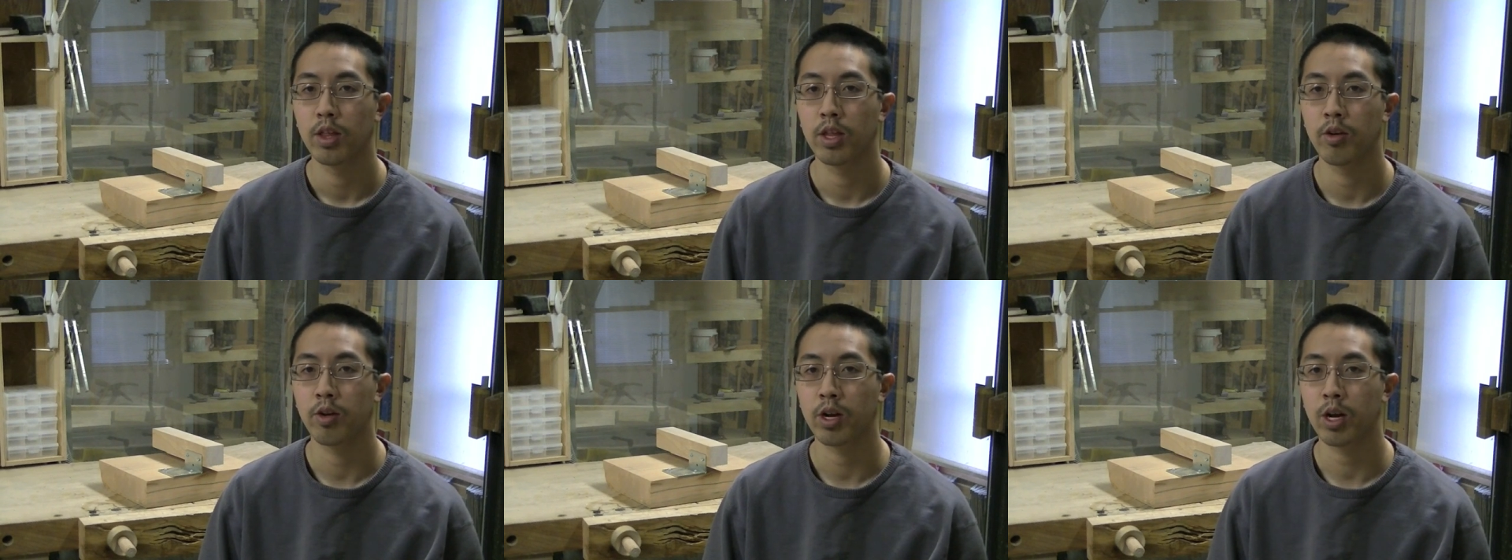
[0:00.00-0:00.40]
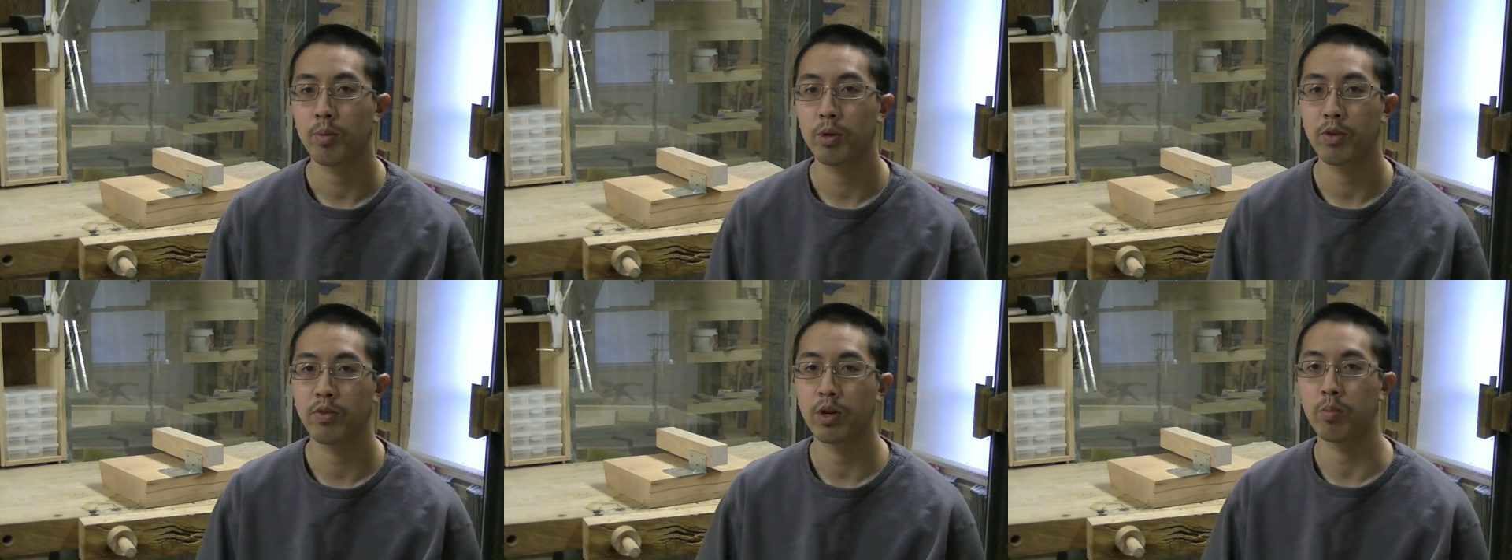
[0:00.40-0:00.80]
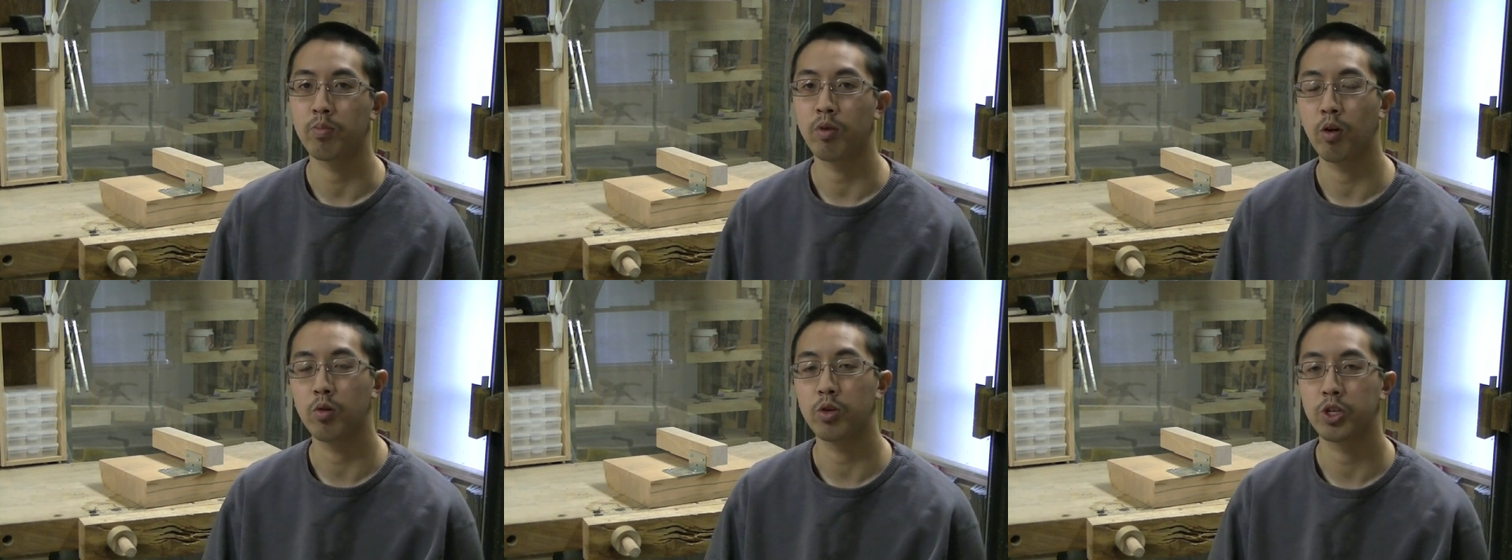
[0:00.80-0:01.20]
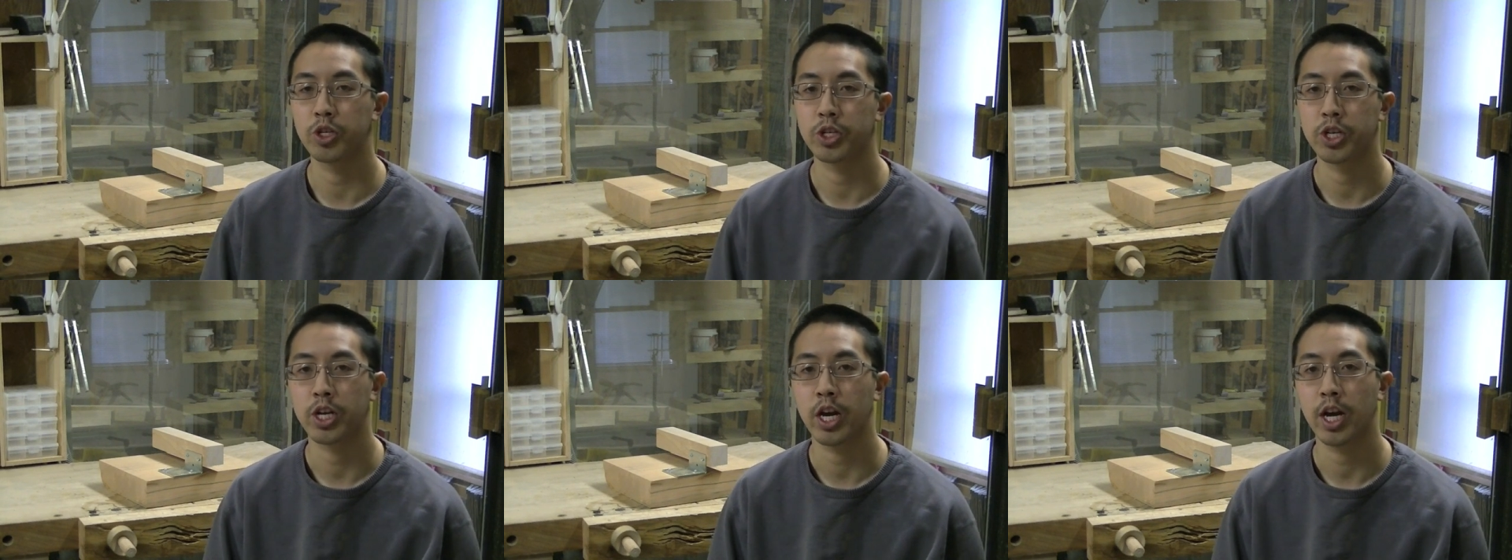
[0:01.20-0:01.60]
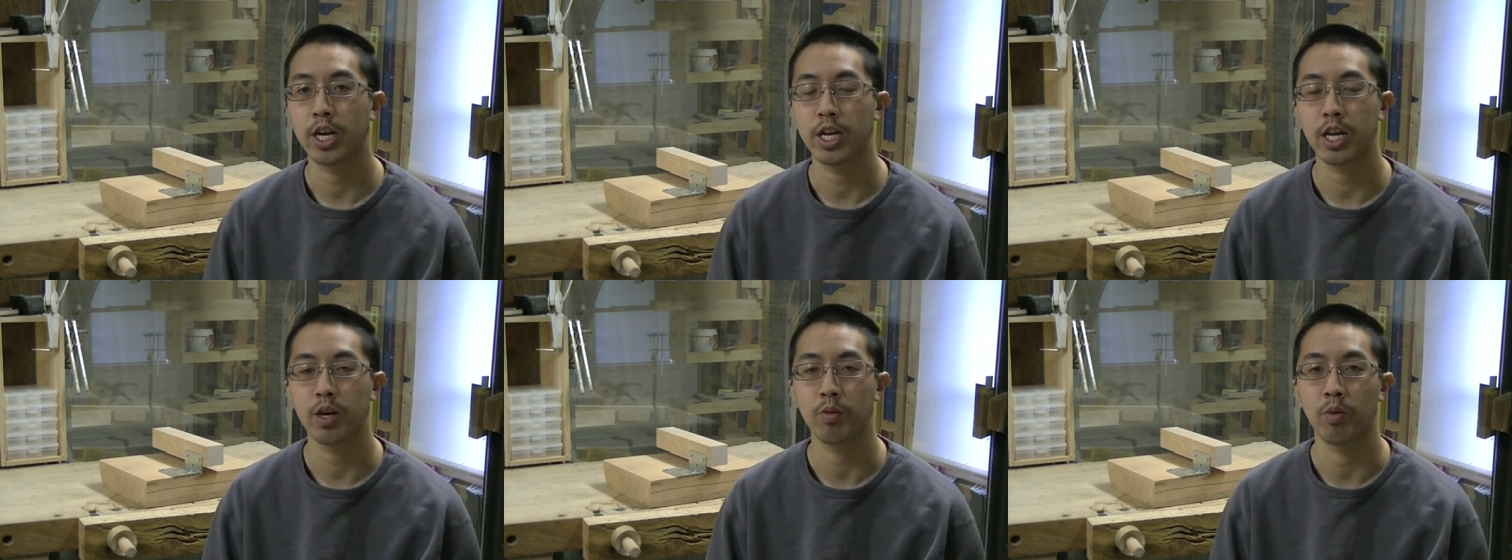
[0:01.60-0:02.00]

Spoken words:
There are a couple different approaches to cutting it.